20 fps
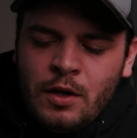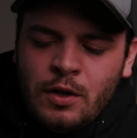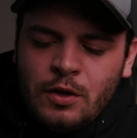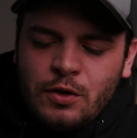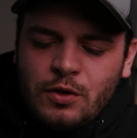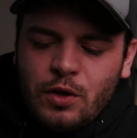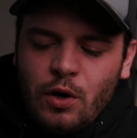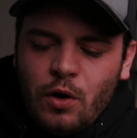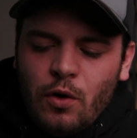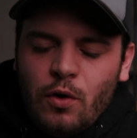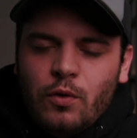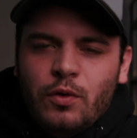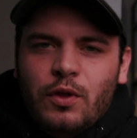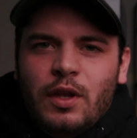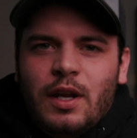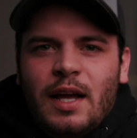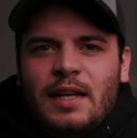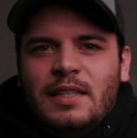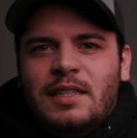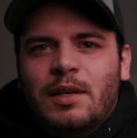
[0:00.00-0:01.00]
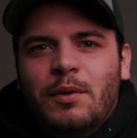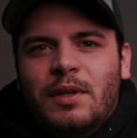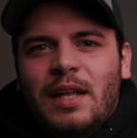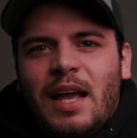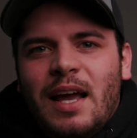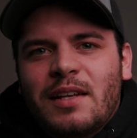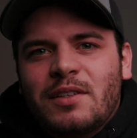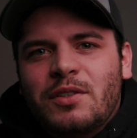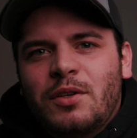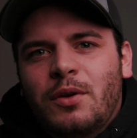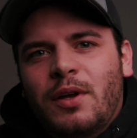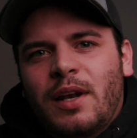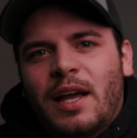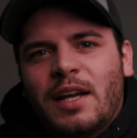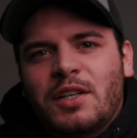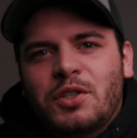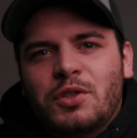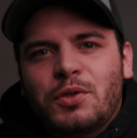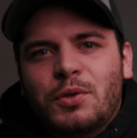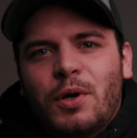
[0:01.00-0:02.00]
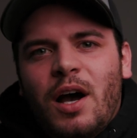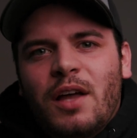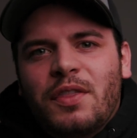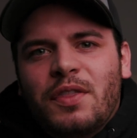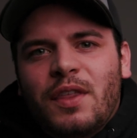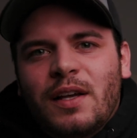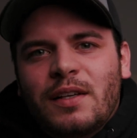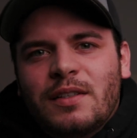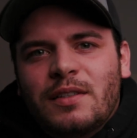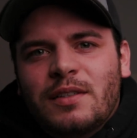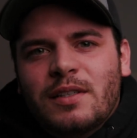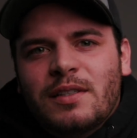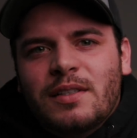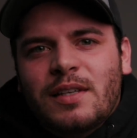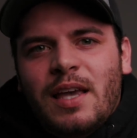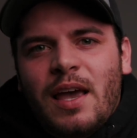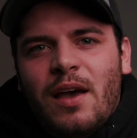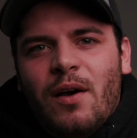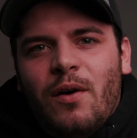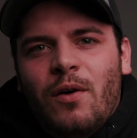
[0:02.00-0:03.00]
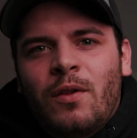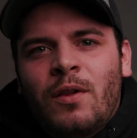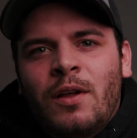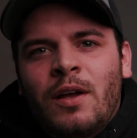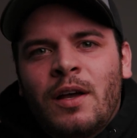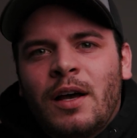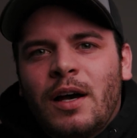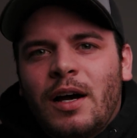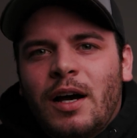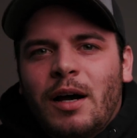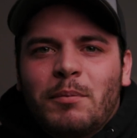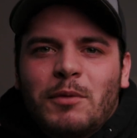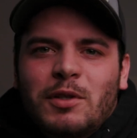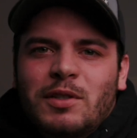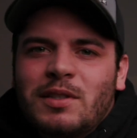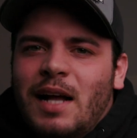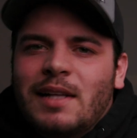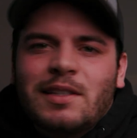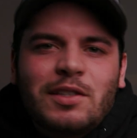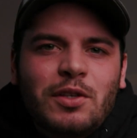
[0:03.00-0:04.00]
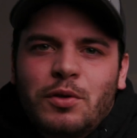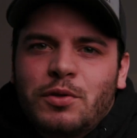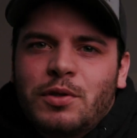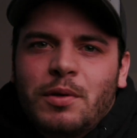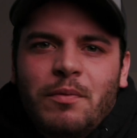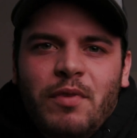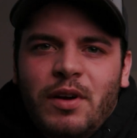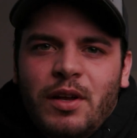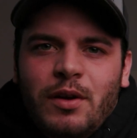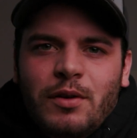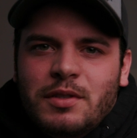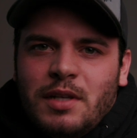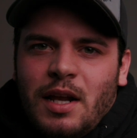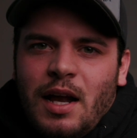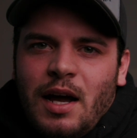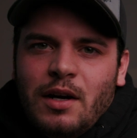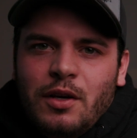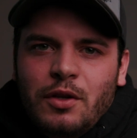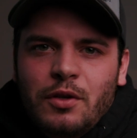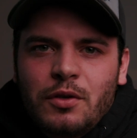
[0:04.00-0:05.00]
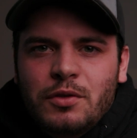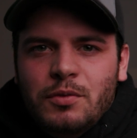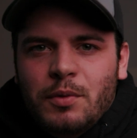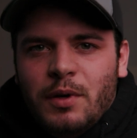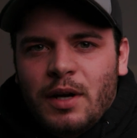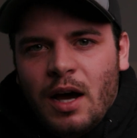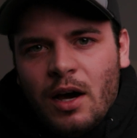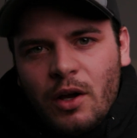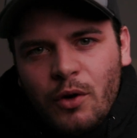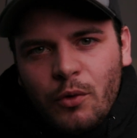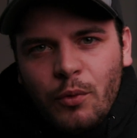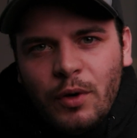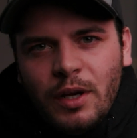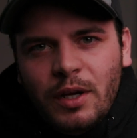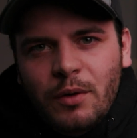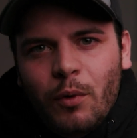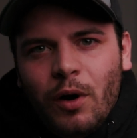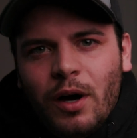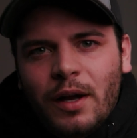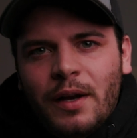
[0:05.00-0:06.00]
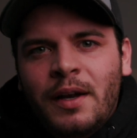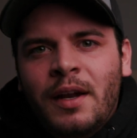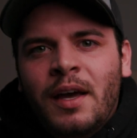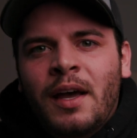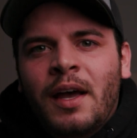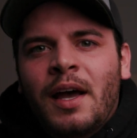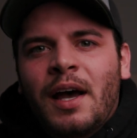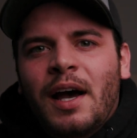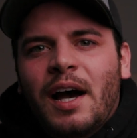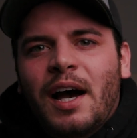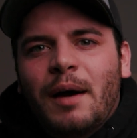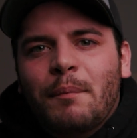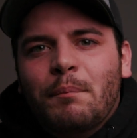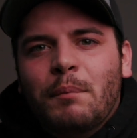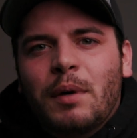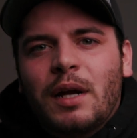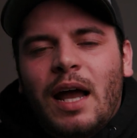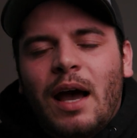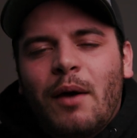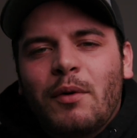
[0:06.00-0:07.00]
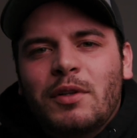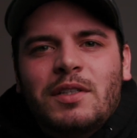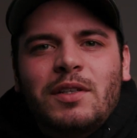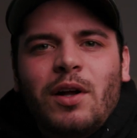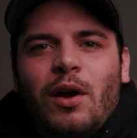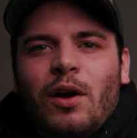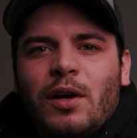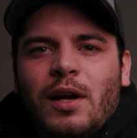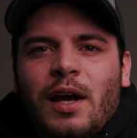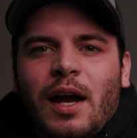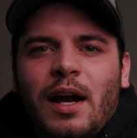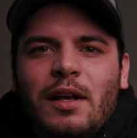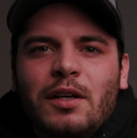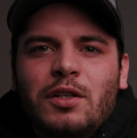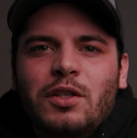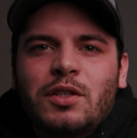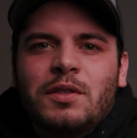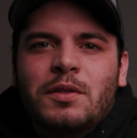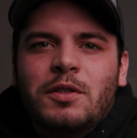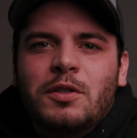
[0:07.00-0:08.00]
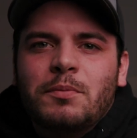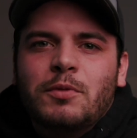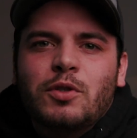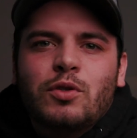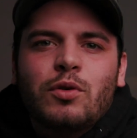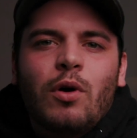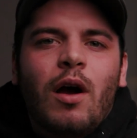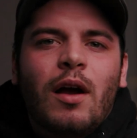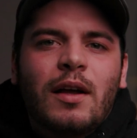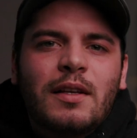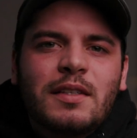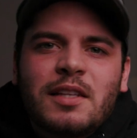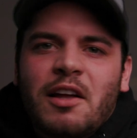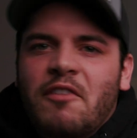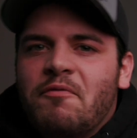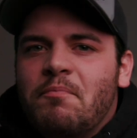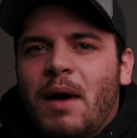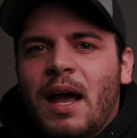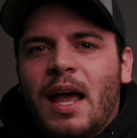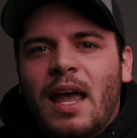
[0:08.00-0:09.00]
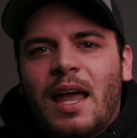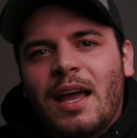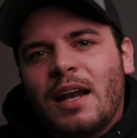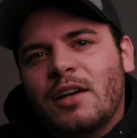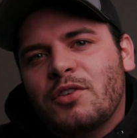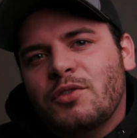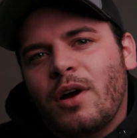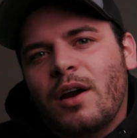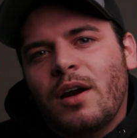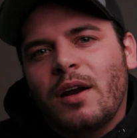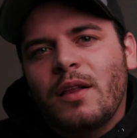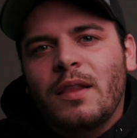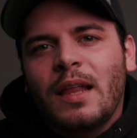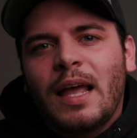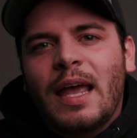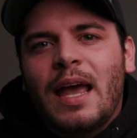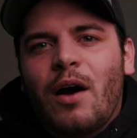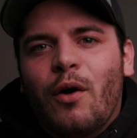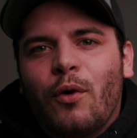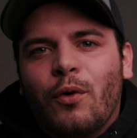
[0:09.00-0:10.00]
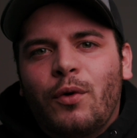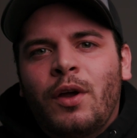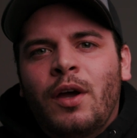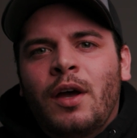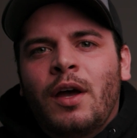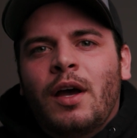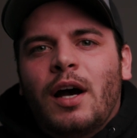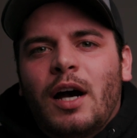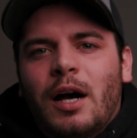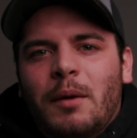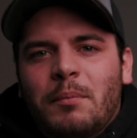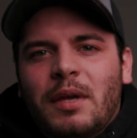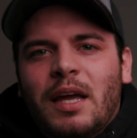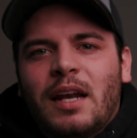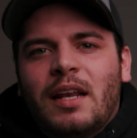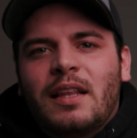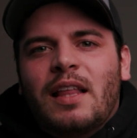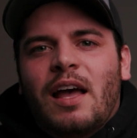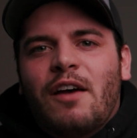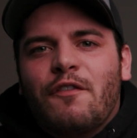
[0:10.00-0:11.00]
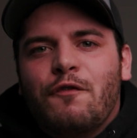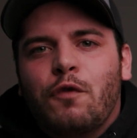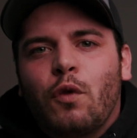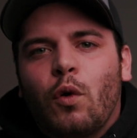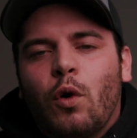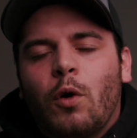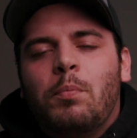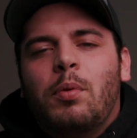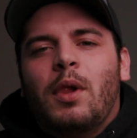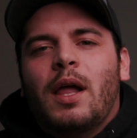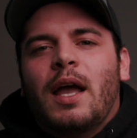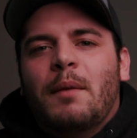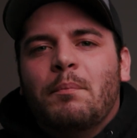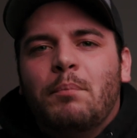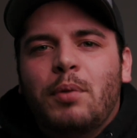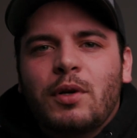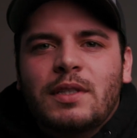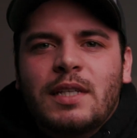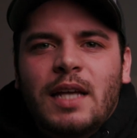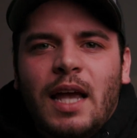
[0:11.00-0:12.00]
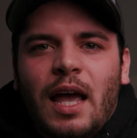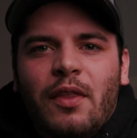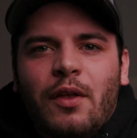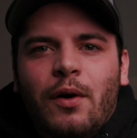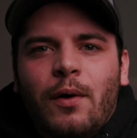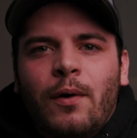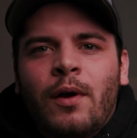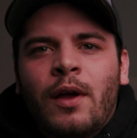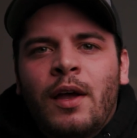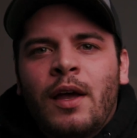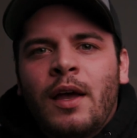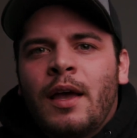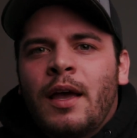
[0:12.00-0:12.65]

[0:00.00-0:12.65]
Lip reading: So the nice thing with that is you can actually draw things to scale. There's lots of YouTube videos on how to use one, how to read one. But I would start kind of just drawing stuff by hand, drawing a layout, getting that floor plan put together.